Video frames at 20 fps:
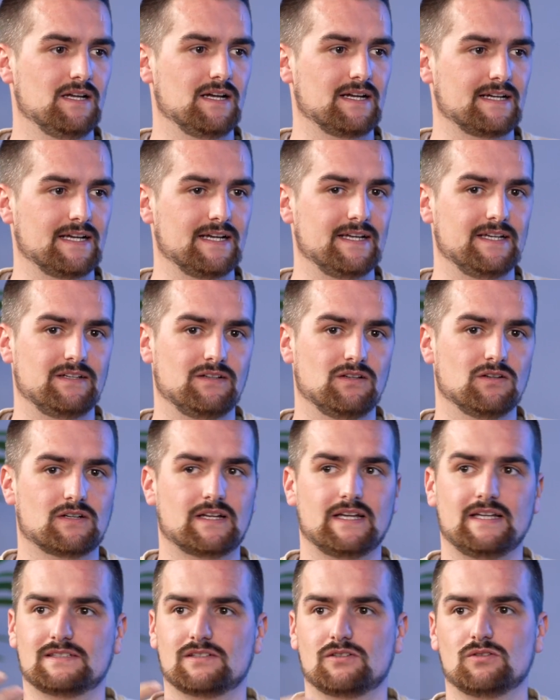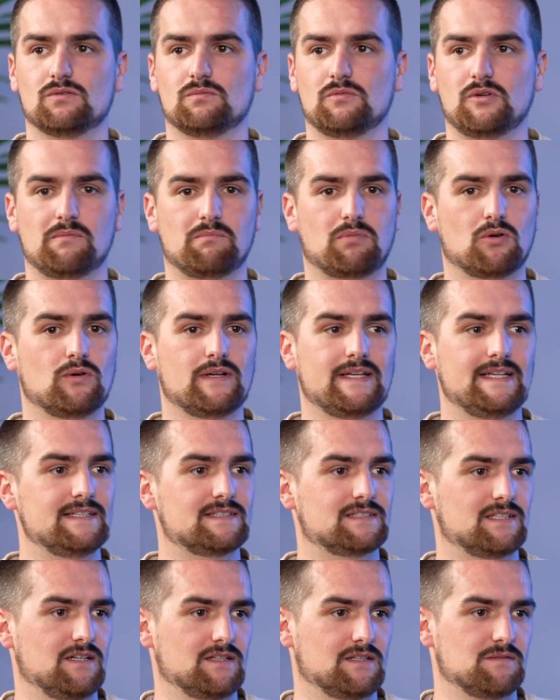Okay, look at it as a normal employee
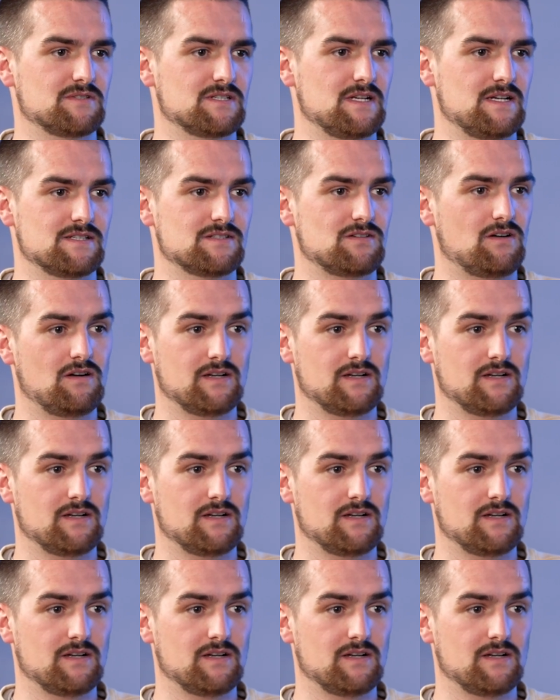circumstance.